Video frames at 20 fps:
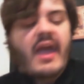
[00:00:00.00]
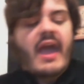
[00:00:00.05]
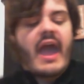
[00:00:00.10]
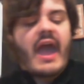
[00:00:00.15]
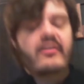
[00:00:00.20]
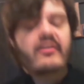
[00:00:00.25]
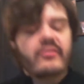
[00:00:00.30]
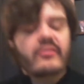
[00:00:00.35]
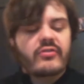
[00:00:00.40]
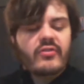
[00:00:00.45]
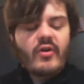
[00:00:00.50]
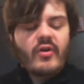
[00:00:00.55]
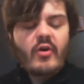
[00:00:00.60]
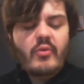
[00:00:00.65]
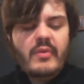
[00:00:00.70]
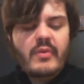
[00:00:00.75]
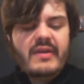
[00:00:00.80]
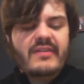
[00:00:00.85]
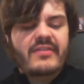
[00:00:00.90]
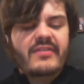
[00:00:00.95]
And so
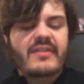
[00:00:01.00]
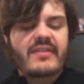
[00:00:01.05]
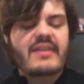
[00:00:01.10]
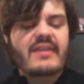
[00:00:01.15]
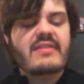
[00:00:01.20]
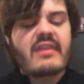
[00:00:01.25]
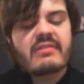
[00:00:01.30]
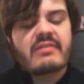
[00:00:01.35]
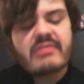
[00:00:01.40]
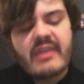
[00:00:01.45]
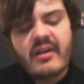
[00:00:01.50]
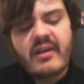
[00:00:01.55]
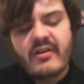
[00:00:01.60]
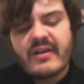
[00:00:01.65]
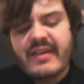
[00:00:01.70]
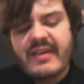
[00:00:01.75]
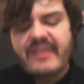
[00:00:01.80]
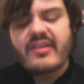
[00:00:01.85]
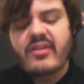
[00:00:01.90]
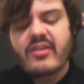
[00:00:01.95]
we see that there
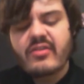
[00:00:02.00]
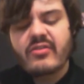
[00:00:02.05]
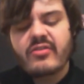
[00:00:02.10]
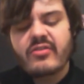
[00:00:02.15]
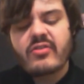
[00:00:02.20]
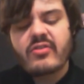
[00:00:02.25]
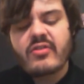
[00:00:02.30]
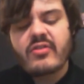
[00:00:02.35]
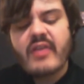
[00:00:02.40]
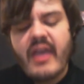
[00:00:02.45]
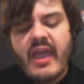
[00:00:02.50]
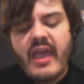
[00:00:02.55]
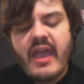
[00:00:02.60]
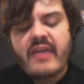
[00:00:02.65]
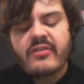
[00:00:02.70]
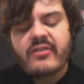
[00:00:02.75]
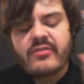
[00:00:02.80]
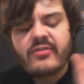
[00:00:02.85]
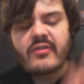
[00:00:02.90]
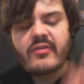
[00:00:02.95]
is a
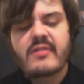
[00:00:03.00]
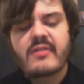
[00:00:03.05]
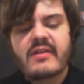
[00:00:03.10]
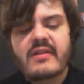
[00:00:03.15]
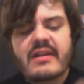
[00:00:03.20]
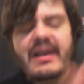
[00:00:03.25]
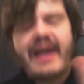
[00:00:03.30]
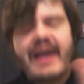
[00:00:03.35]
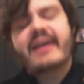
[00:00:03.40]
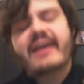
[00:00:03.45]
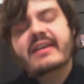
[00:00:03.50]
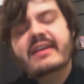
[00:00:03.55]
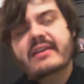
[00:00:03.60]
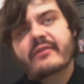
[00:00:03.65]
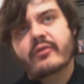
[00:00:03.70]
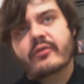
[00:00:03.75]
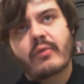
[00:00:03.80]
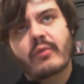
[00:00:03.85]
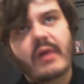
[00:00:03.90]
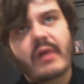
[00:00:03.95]
certain kind
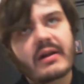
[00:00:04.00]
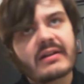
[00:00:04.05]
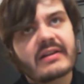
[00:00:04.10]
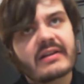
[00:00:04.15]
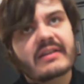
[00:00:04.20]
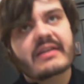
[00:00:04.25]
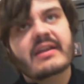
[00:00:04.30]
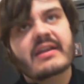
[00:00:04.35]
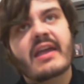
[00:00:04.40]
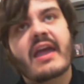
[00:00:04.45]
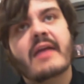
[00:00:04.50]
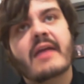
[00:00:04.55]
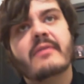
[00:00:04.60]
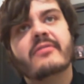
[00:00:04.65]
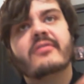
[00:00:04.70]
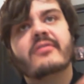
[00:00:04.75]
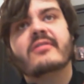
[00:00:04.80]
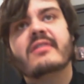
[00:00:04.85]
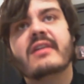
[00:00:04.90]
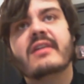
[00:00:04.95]
of quality, a
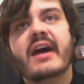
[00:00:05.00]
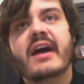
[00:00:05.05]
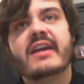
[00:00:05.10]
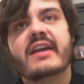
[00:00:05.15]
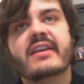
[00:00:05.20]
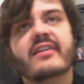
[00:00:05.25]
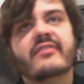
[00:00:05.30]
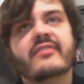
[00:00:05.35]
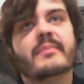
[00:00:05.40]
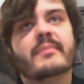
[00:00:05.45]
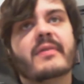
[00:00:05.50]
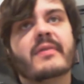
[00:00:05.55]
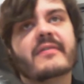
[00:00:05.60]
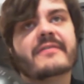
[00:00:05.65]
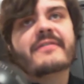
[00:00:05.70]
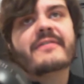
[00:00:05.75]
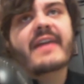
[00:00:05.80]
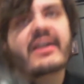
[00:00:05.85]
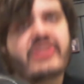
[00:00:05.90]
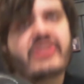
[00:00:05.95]
certain kind of
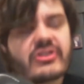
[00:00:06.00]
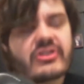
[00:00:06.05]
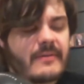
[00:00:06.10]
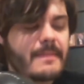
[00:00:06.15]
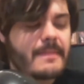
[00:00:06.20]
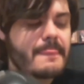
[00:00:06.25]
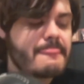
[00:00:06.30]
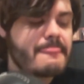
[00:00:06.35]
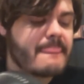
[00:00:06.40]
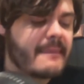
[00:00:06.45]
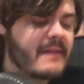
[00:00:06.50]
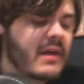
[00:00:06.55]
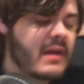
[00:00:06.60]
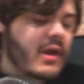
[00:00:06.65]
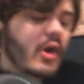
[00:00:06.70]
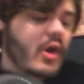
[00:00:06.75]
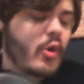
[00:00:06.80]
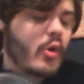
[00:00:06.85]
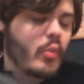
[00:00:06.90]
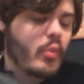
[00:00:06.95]
perfection,
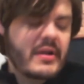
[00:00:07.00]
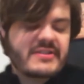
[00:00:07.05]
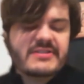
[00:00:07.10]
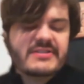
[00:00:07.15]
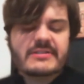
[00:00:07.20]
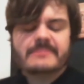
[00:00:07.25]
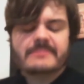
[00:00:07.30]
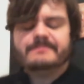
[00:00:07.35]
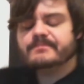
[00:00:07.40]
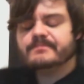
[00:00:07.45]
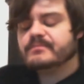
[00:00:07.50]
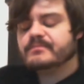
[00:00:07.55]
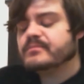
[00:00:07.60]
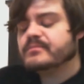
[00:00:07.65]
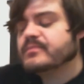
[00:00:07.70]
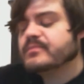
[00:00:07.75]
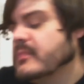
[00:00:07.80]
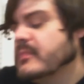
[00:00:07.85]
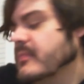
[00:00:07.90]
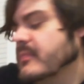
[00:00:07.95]
which
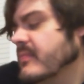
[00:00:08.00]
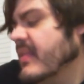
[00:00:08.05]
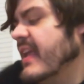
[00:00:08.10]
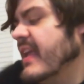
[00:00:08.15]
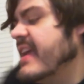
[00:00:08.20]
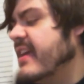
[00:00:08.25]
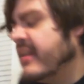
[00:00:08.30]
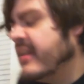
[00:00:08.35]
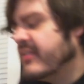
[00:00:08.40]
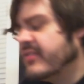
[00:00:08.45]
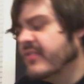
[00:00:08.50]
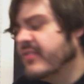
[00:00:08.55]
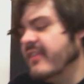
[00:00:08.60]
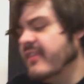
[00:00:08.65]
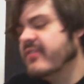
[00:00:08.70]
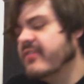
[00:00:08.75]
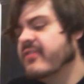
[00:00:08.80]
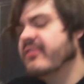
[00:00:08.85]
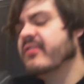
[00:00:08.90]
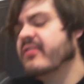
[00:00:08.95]

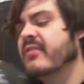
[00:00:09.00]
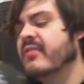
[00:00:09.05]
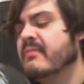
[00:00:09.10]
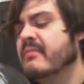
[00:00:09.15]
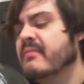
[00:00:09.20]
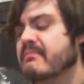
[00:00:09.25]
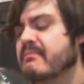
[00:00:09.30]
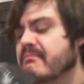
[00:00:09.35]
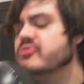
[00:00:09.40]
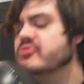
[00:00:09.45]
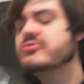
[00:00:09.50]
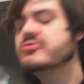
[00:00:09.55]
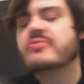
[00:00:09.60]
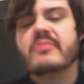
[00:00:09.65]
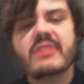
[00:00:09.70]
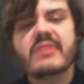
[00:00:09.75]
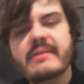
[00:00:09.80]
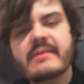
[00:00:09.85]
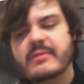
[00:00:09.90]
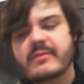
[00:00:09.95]
exists
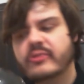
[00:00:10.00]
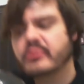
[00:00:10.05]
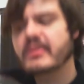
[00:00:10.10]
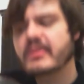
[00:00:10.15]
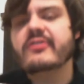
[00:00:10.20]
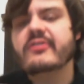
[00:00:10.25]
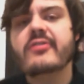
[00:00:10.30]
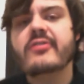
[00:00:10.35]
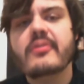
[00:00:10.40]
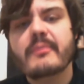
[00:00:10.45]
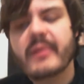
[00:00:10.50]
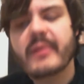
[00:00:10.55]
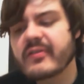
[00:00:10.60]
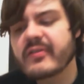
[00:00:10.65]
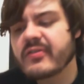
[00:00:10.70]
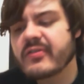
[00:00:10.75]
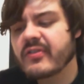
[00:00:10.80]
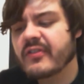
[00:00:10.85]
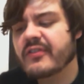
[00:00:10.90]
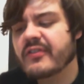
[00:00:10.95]
mutually between two
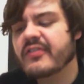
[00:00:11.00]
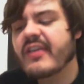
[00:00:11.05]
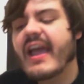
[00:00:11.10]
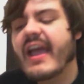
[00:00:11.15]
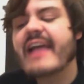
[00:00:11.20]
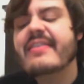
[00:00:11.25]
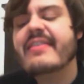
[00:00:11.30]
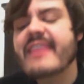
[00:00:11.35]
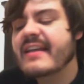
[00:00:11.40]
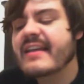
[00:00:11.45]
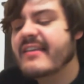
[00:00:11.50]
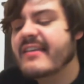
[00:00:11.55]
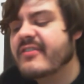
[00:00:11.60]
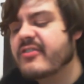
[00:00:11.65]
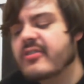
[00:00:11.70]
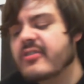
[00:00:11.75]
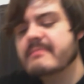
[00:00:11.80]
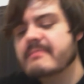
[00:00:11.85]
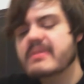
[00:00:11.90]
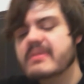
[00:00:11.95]
persons and then is
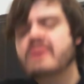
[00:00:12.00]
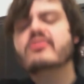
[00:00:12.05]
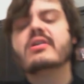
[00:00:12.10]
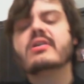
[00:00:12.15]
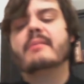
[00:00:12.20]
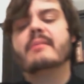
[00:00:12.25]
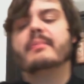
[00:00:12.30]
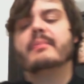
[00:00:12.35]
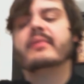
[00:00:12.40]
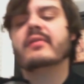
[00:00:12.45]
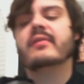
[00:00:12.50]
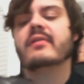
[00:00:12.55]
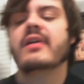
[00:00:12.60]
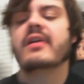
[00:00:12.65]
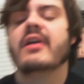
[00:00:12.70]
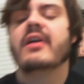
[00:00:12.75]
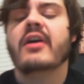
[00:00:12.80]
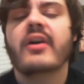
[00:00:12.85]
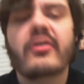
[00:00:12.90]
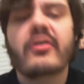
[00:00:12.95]
communicable
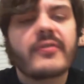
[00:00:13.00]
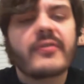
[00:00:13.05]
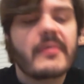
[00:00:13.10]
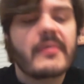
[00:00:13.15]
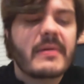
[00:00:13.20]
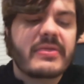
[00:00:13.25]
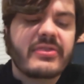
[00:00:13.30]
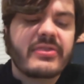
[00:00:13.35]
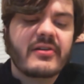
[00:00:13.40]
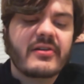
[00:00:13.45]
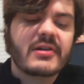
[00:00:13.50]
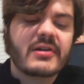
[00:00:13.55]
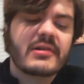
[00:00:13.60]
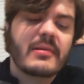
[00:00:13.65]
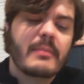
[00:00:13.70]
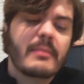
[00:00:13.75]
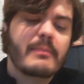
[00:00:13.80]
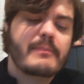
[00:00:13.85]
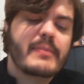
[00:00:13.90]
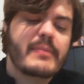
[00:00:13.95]
to a third
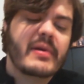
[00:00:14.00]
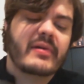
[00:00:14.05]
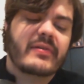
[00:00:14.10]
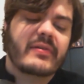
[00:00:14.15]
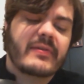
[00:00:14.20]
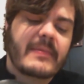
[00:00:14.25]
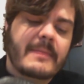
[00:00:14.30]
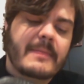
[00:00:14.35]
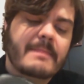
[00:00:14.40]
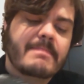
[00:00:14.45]
person.